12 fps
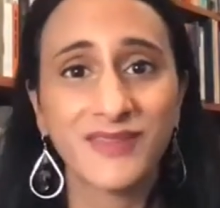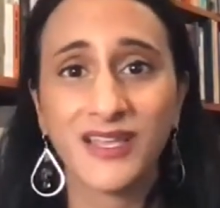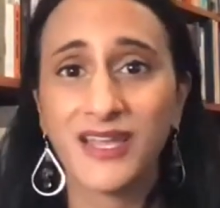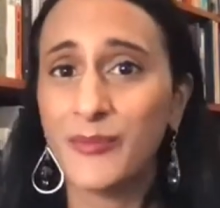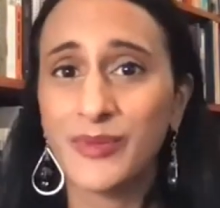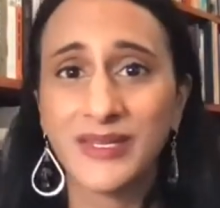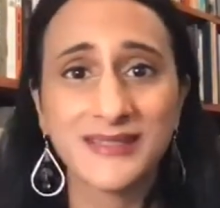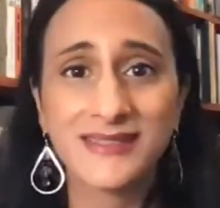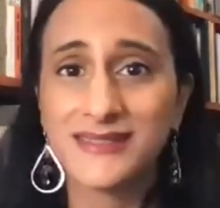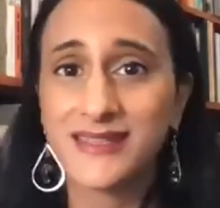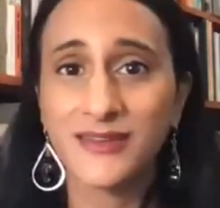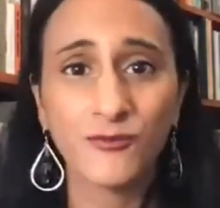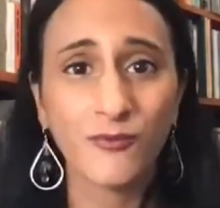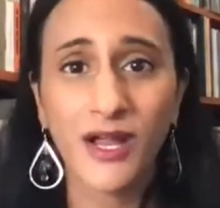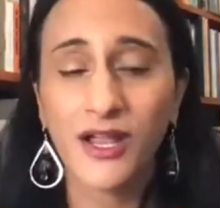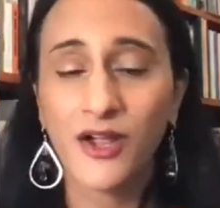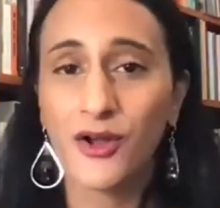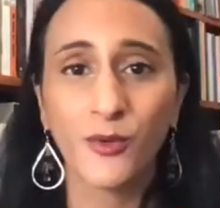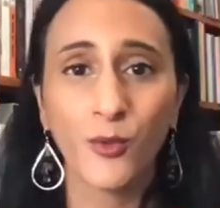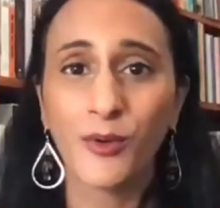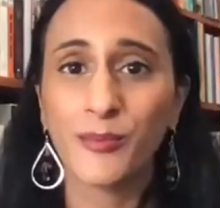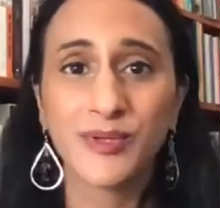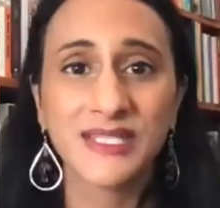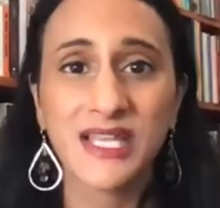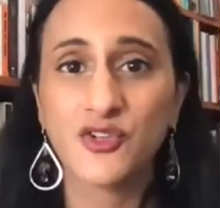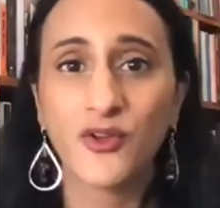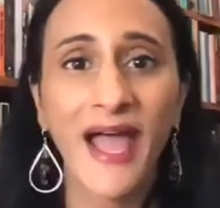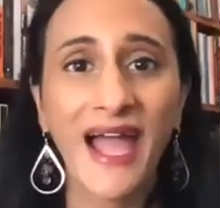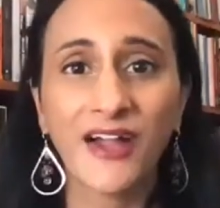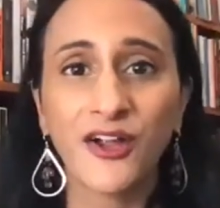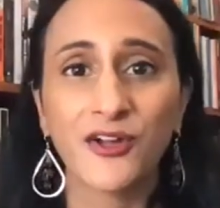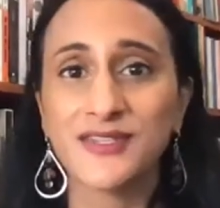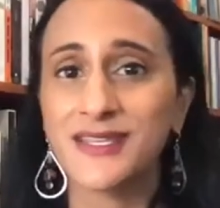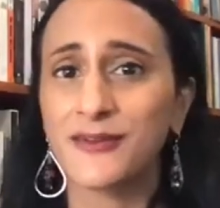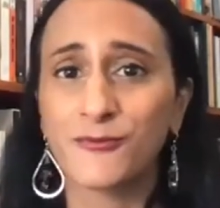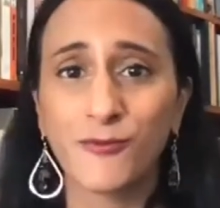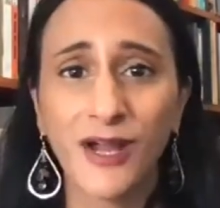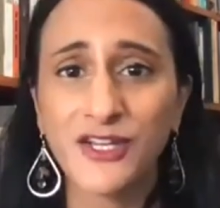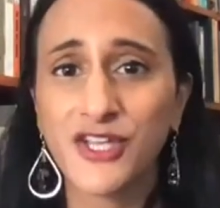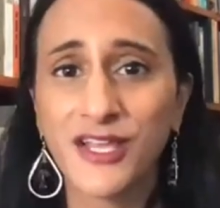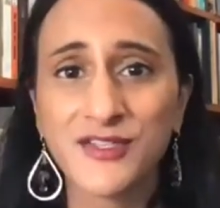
companies in or, or potential hackers in Russia.